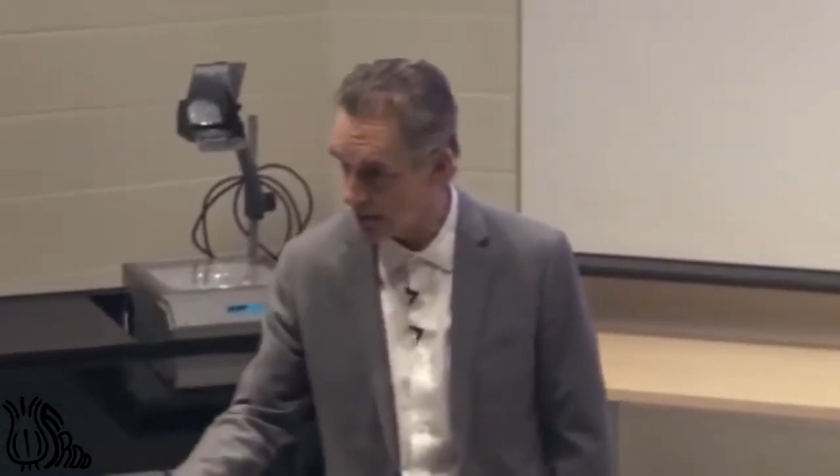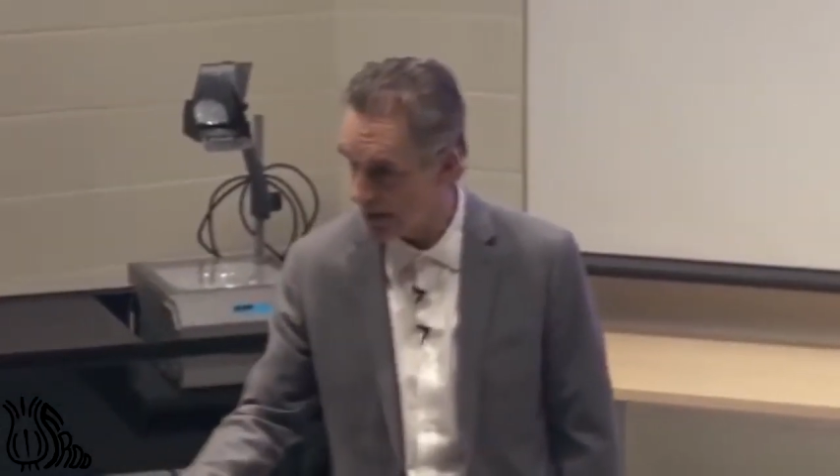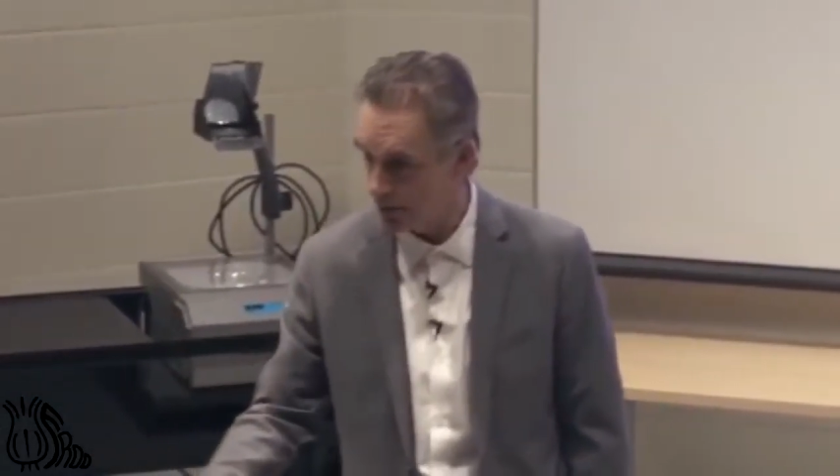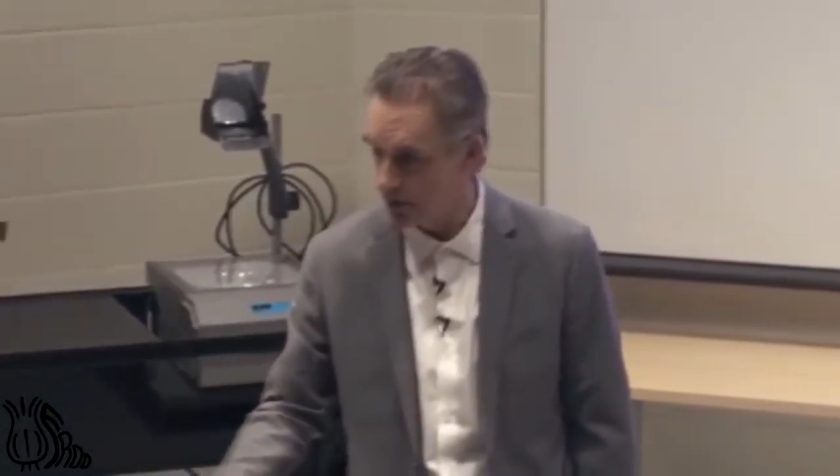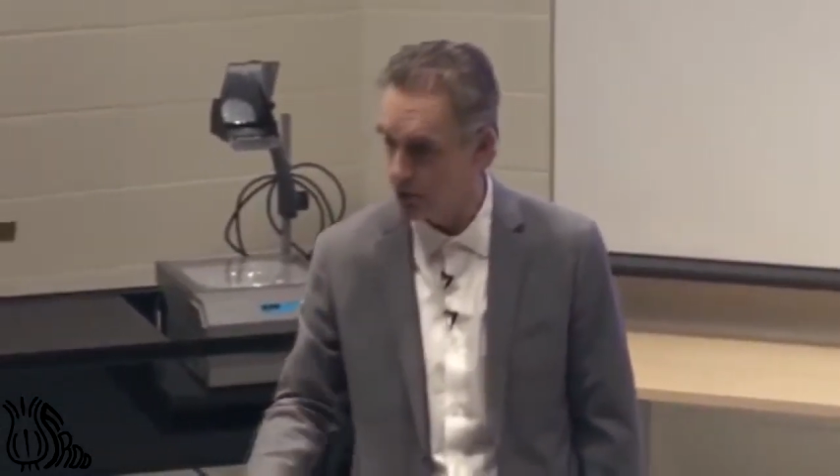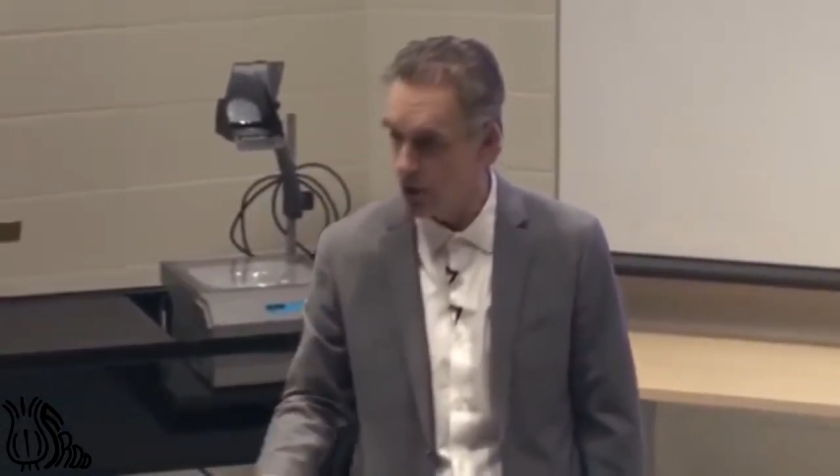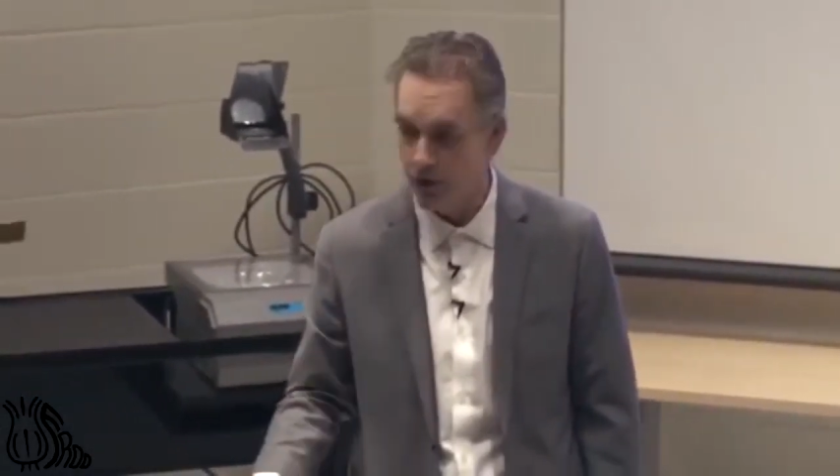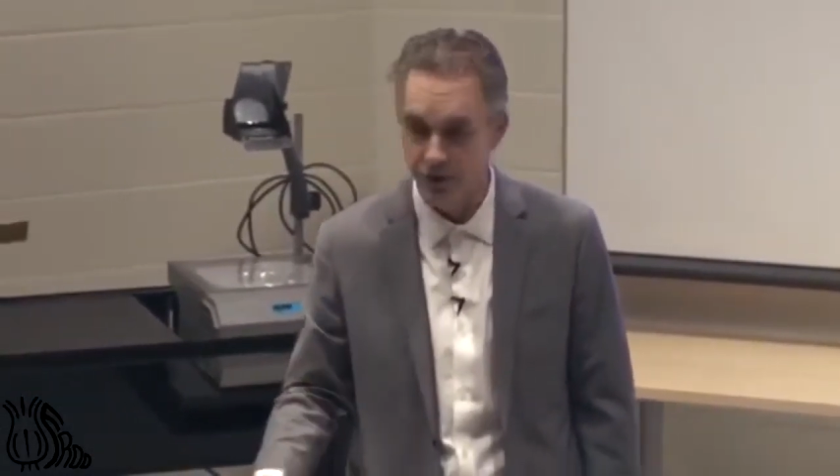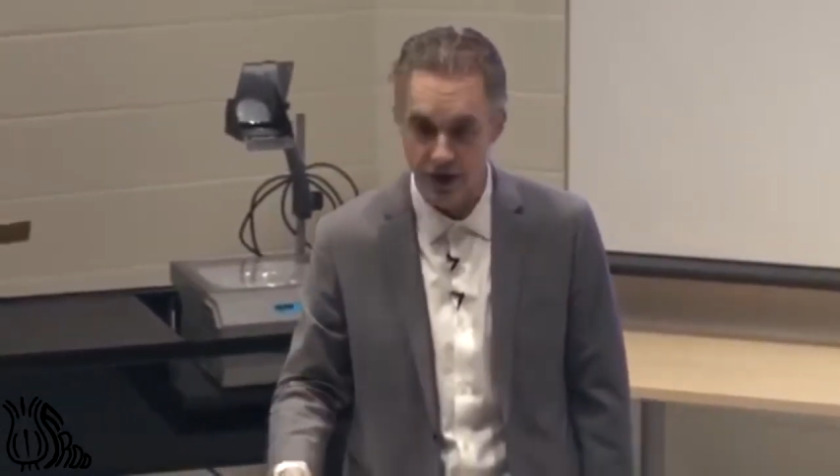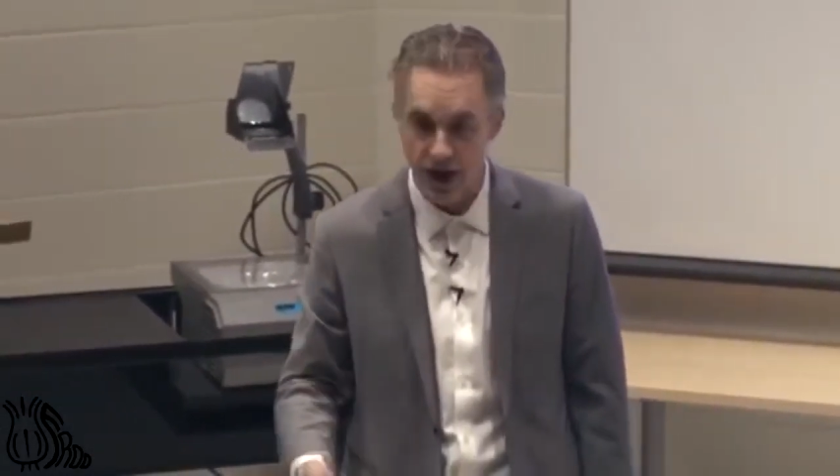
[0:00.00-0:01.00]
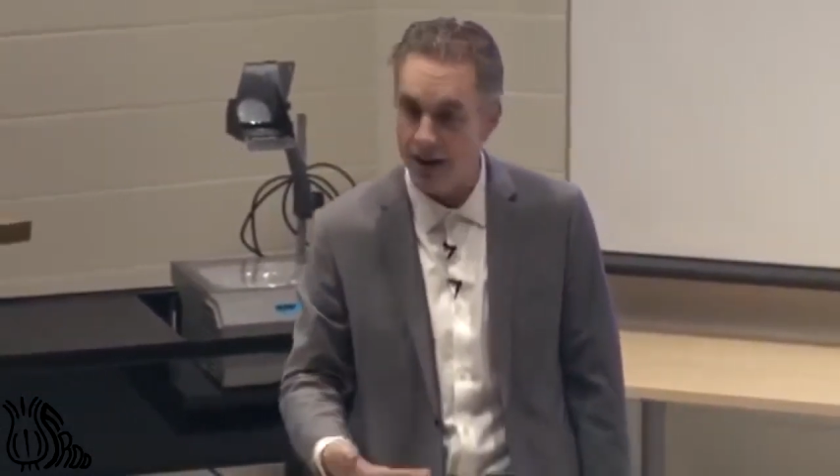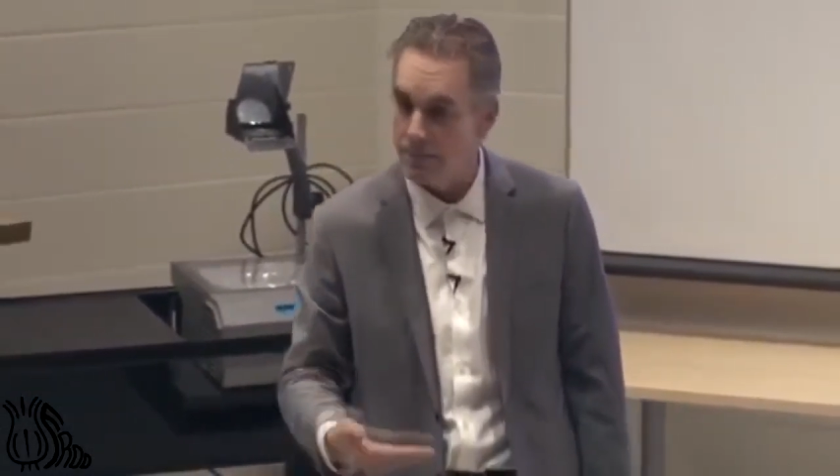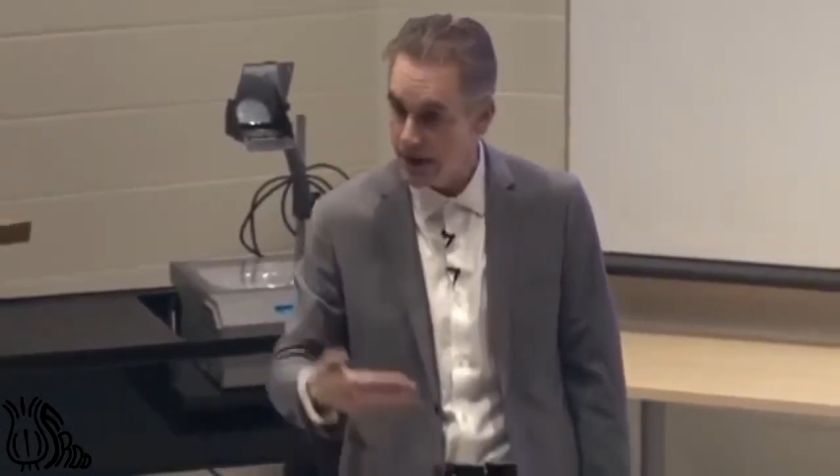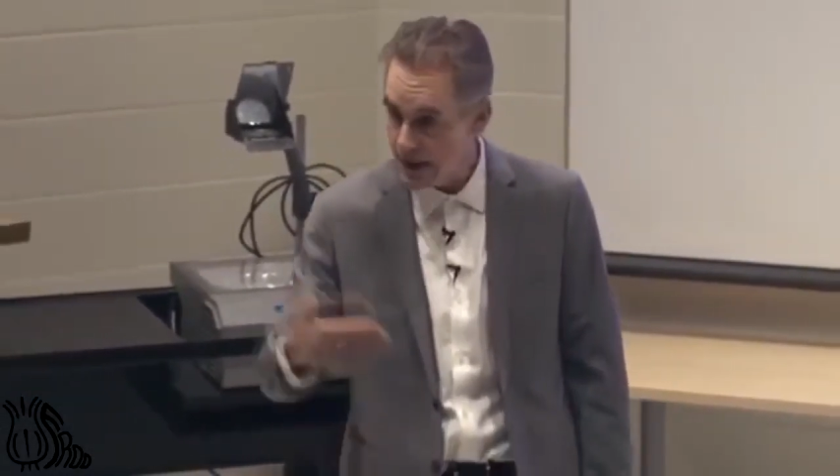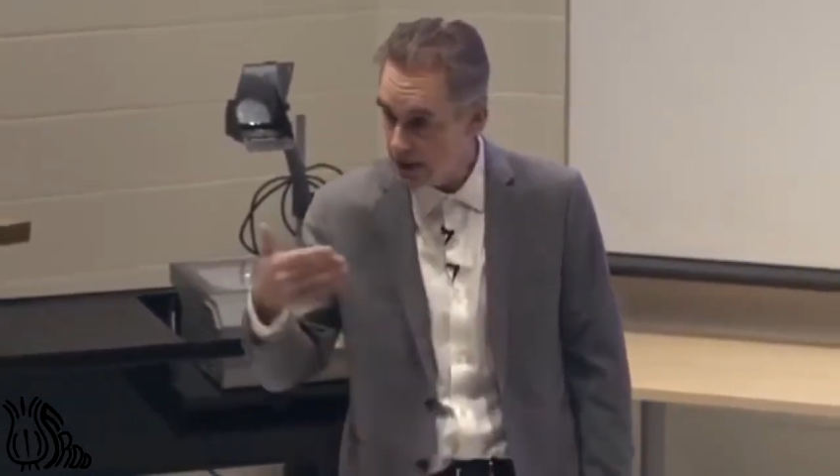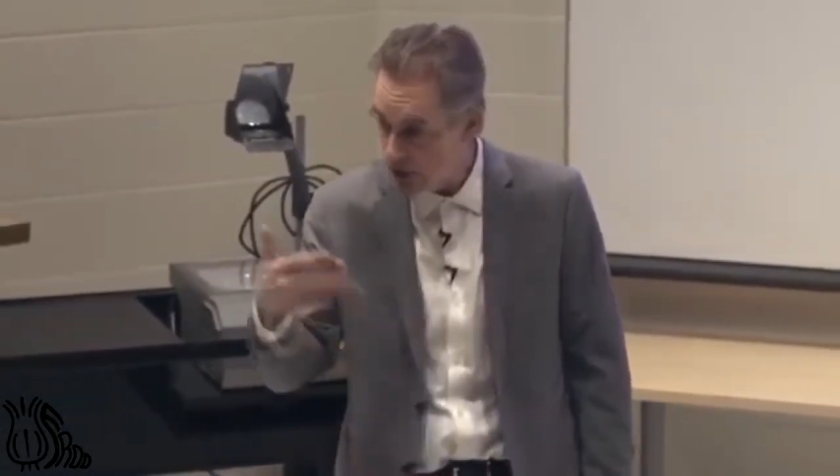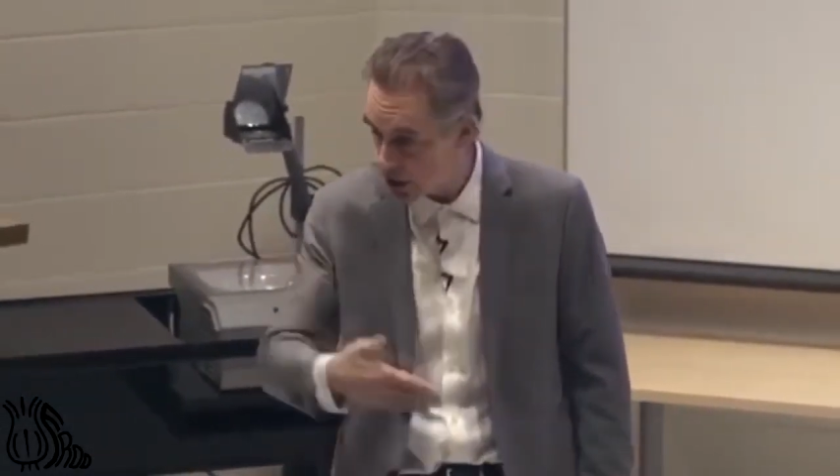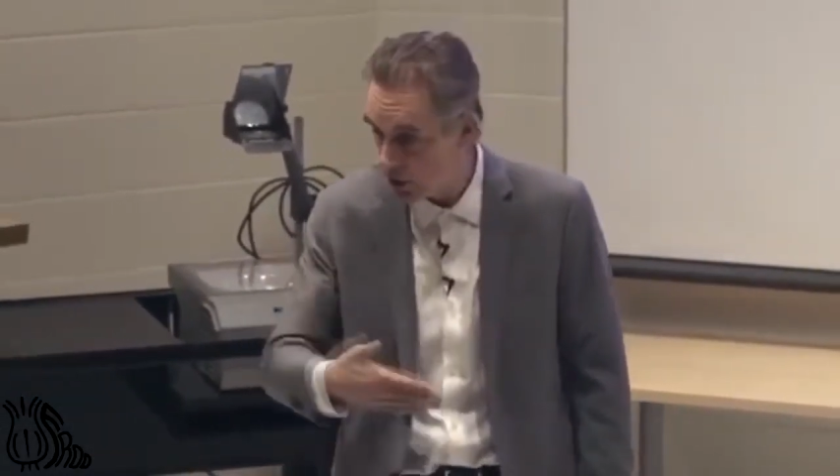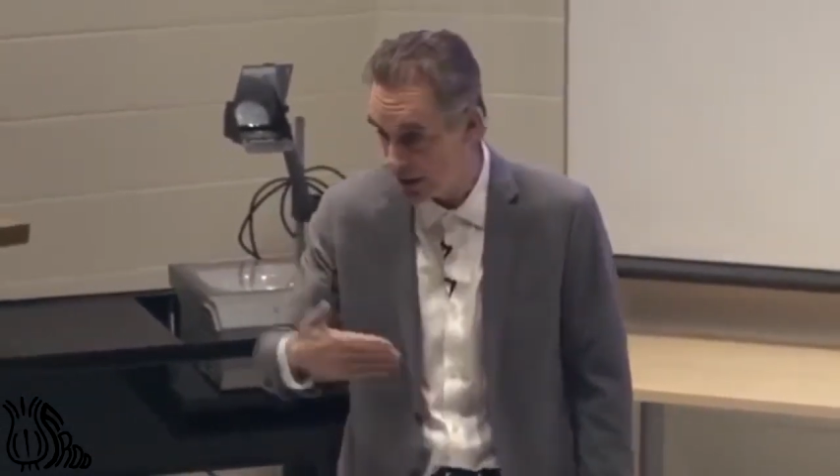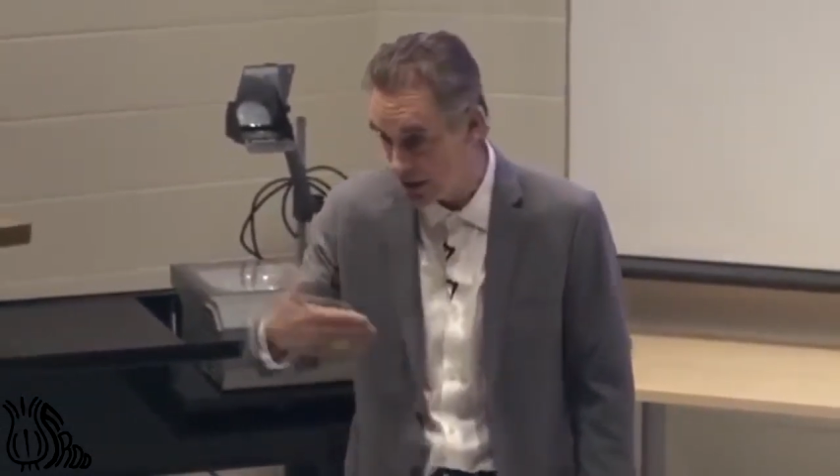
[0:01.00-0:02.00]
people do all the time.
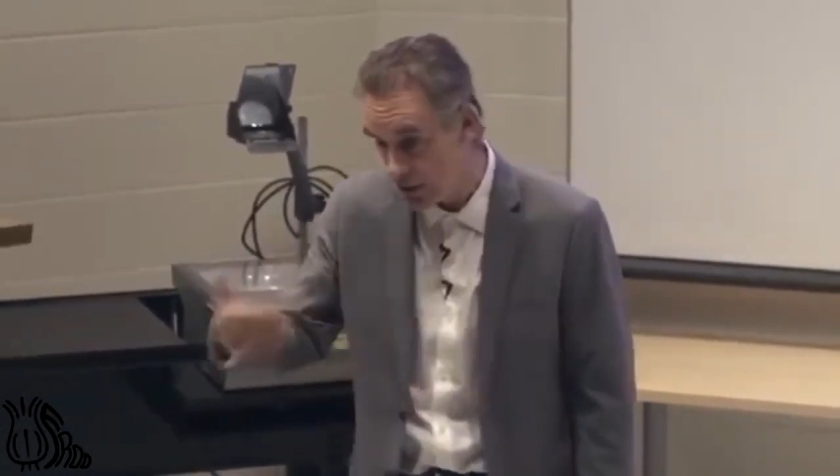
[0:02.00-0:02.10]
Not only